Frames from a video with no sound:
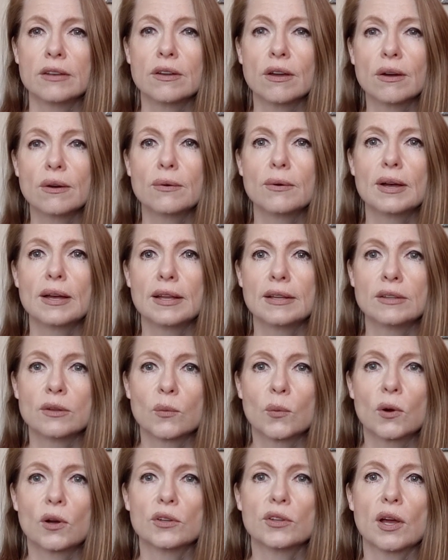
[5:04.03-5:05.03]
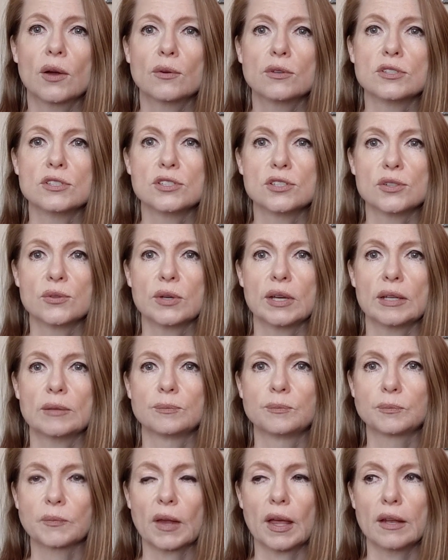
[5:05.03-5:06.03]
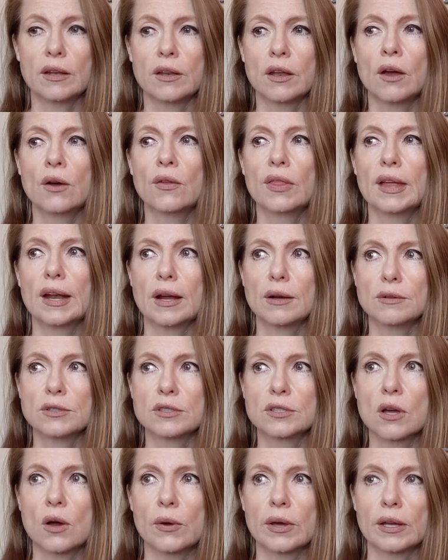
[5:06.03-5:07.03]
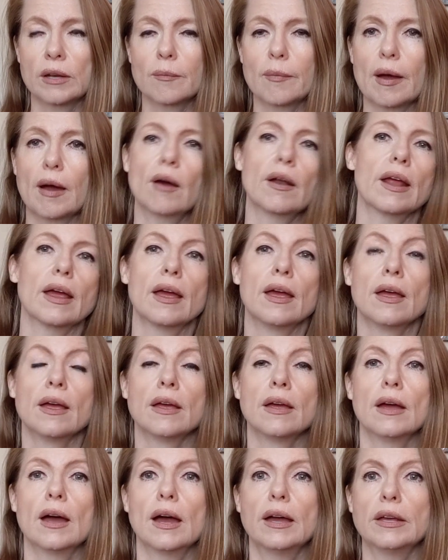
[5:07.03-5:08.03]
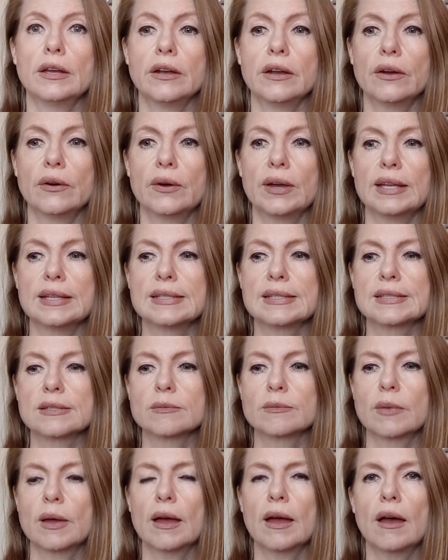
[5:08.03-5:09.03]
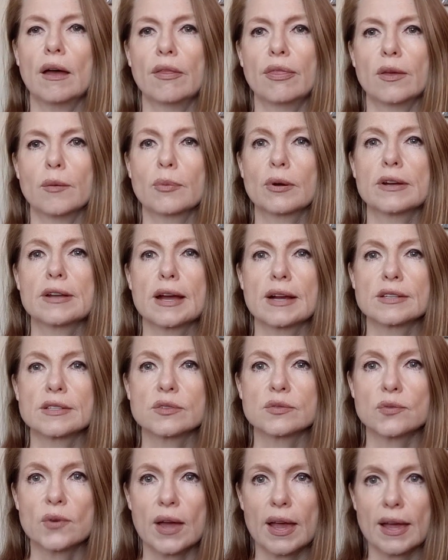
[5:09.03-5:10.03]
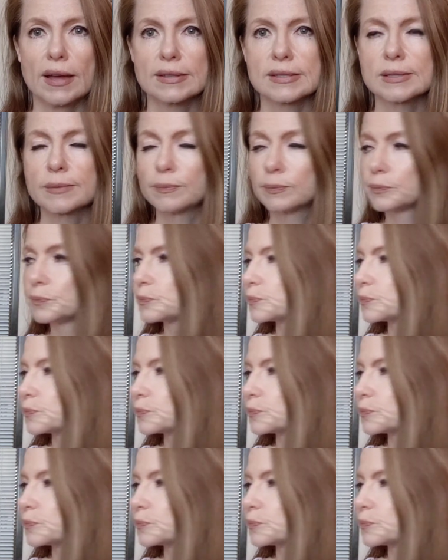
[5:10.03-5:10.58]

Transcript: and know what in the world I was doing, and know that I was going about it, in some healthy, productive ways.